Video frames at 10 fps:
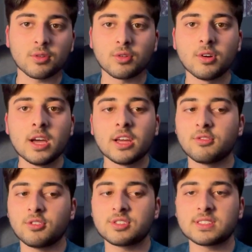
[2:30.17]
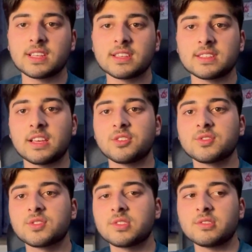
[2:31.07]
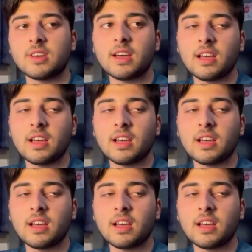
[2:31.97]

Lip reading: Or not just this, I used to